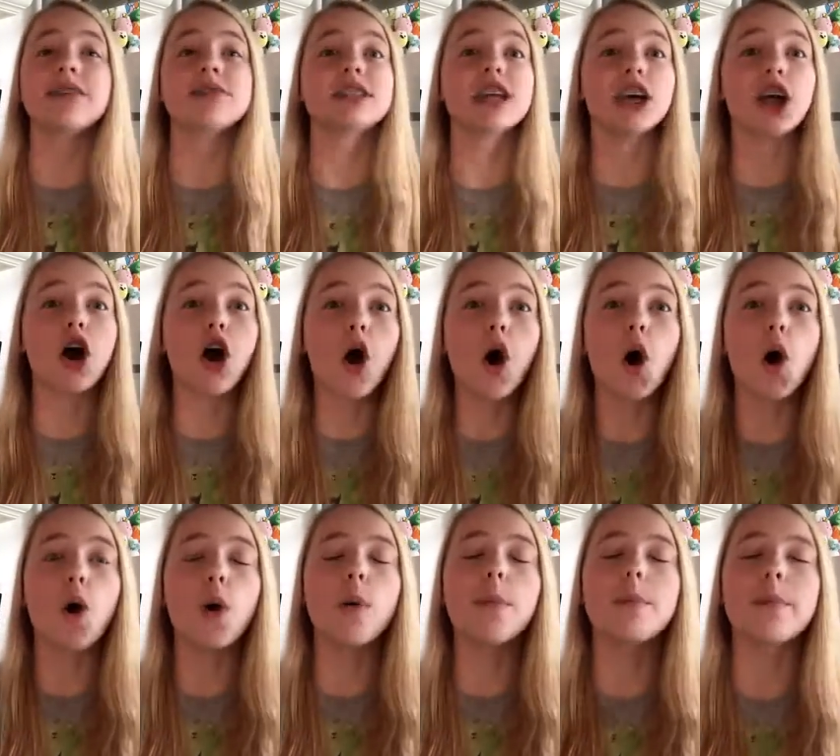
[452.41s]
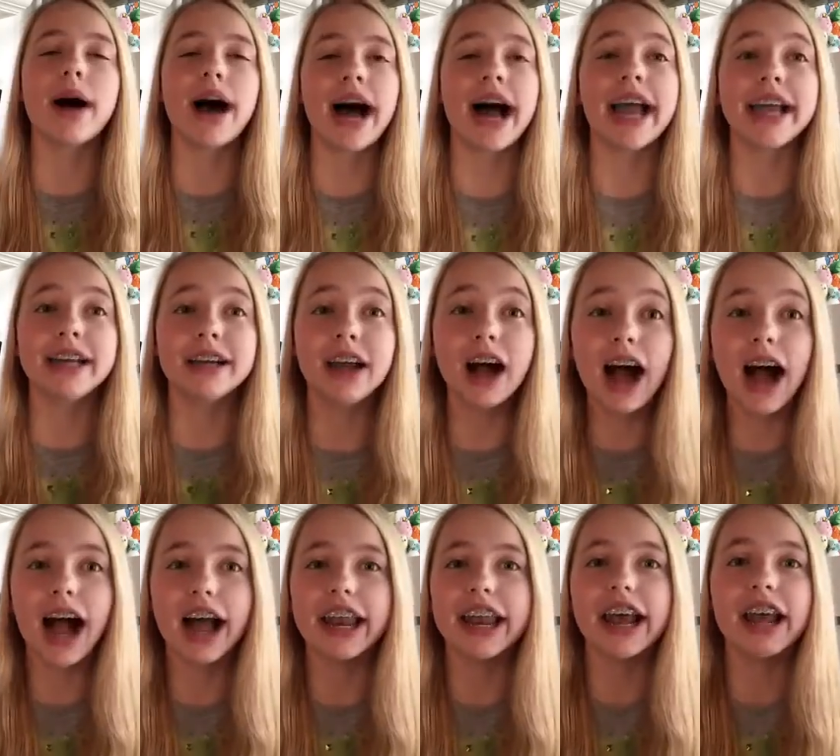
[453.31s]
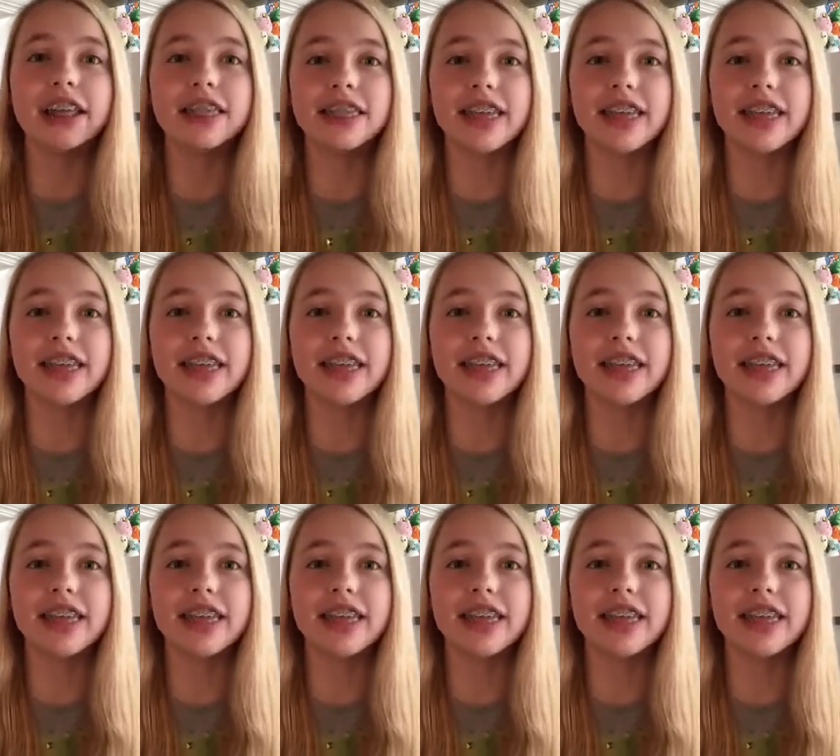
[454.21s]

I was like, oh my god,